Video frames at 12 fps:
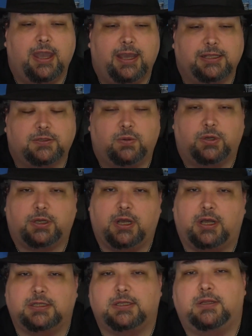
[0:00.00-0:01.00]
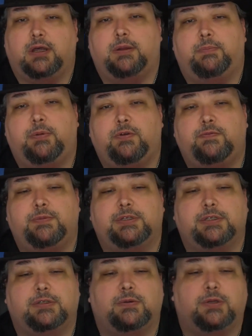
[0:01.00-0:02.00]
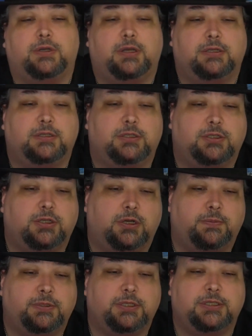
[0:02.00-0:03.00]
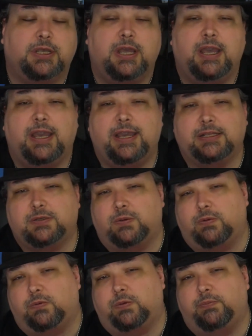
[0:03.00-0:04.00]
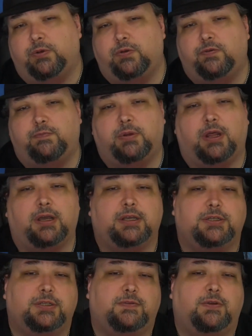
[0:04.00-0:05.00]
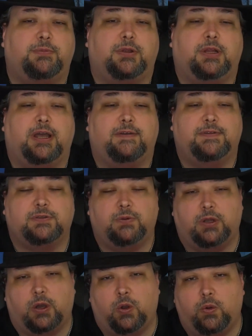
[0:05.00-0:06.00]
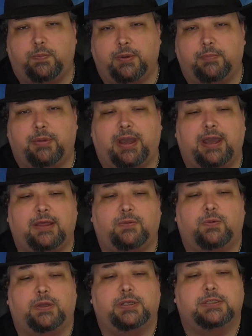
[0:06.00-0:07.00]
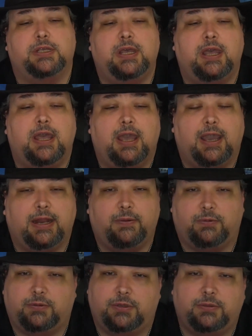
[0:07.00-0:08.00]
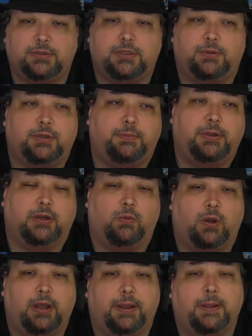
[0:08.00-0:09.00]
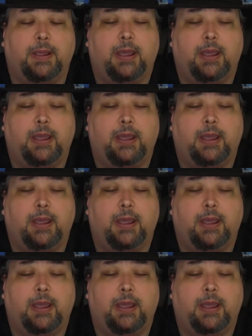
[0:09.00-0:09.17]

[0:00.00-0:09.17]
It's going to cause a lot of movements. It's going to cause disturbances. It's going to remove blockages from your life. It's going to open pathways. And it will do so in a big way.